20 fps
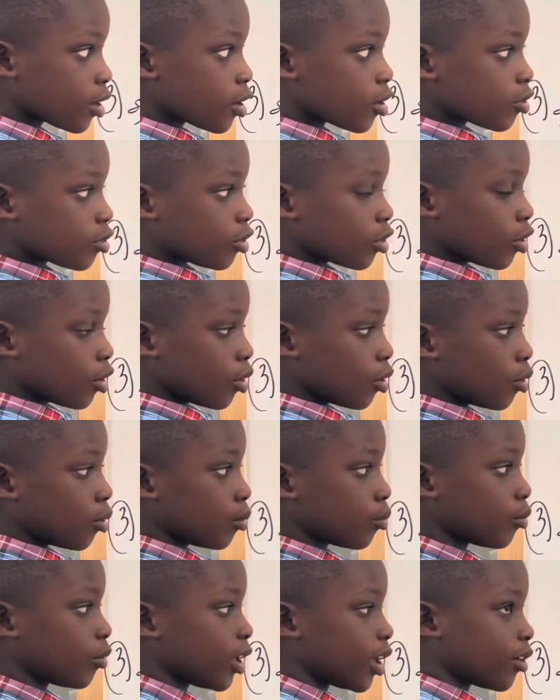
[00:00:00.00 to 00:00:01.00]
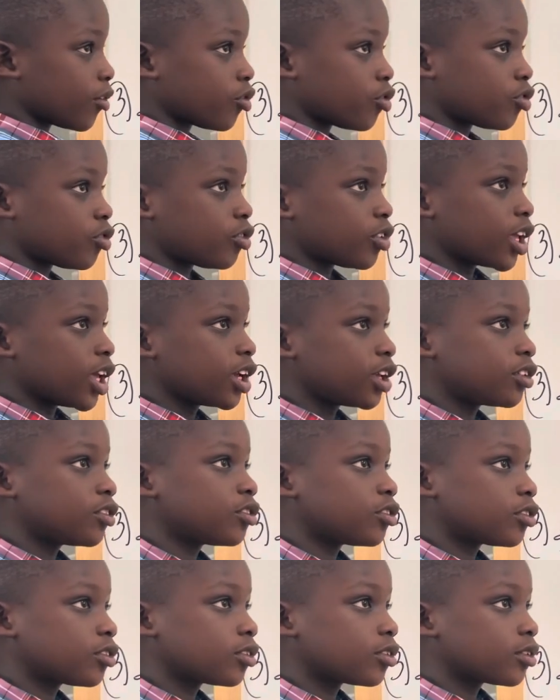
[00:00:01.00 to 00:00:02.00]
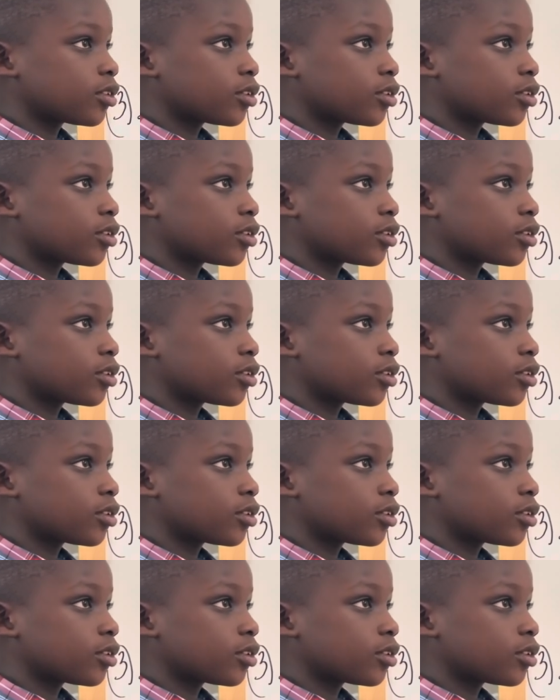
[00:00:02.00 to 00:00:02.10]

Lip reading: So we have 6,